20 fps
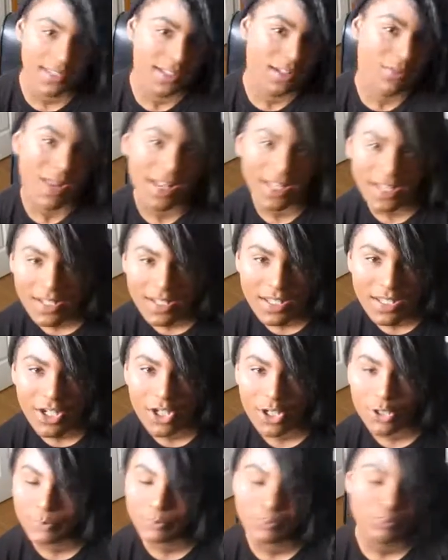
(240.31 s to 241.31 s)
anybody in
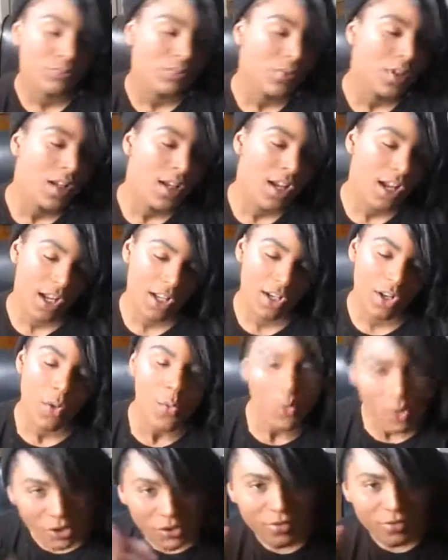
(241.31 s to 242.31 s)
here? And
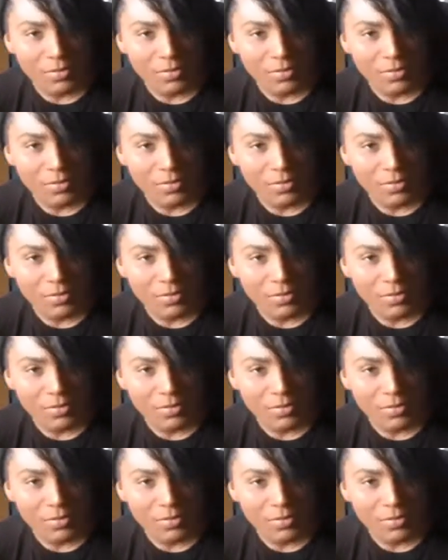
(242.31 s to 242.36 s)
you